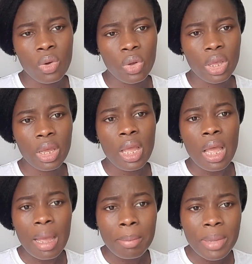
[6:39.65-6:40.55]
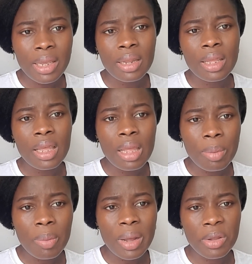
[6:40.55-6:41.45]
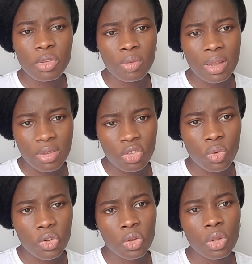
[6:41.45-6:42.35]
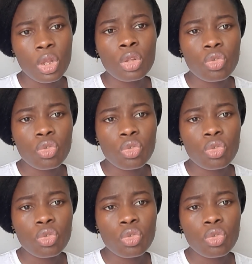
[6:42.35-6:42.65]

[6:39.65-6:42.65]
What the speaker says: Okay, and making a proper use of that situation